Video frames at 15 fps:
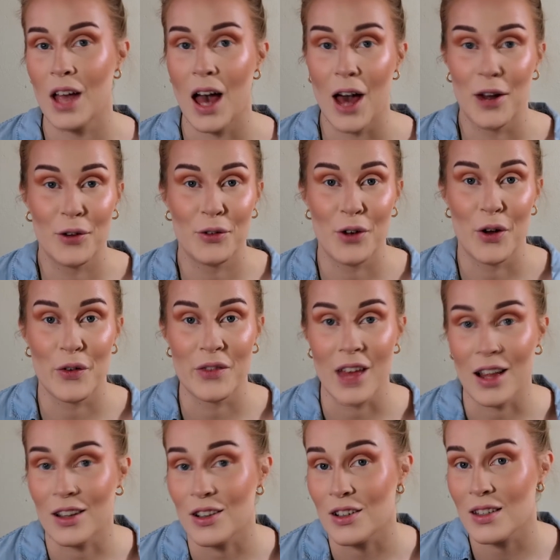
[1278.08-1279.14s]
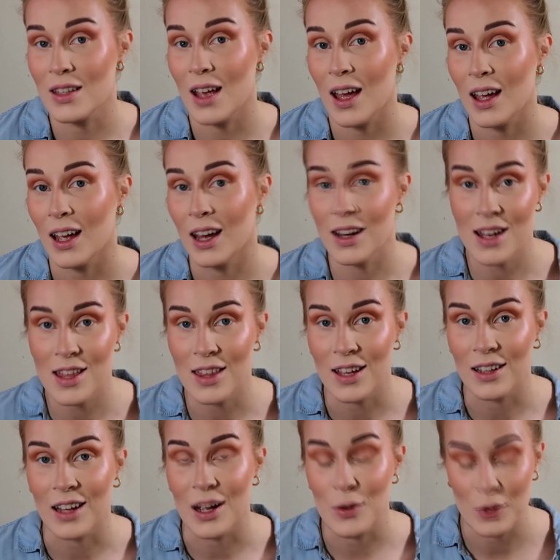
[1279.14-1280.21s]
I don't know if that looks
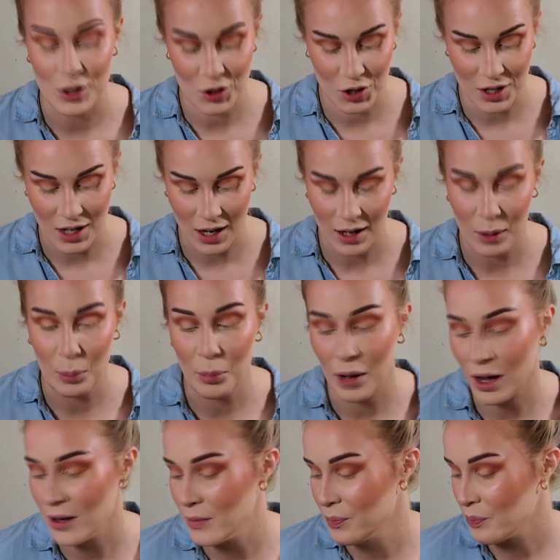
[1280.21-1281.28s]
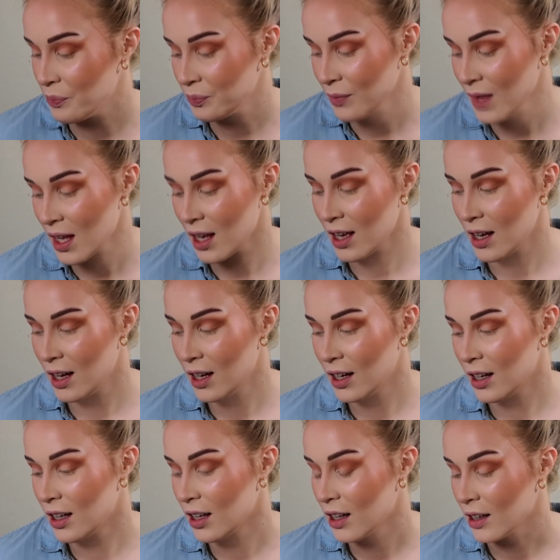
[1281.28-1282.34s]
anything like what she did, but
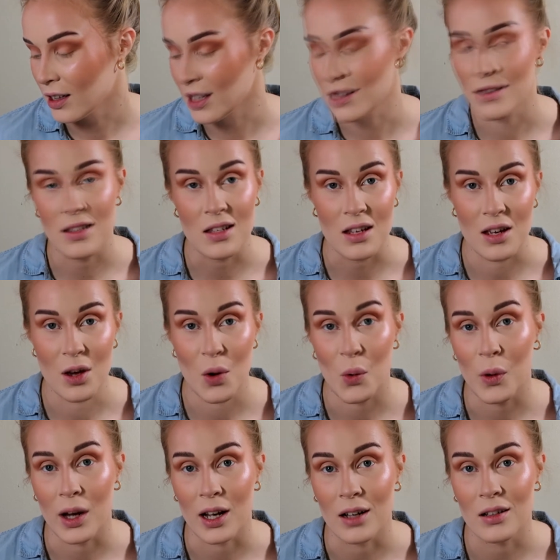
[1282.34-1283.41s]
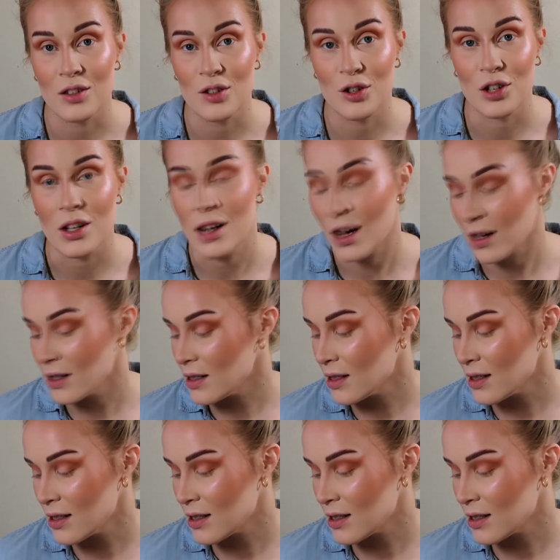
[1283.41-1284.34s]
let's see what else she does.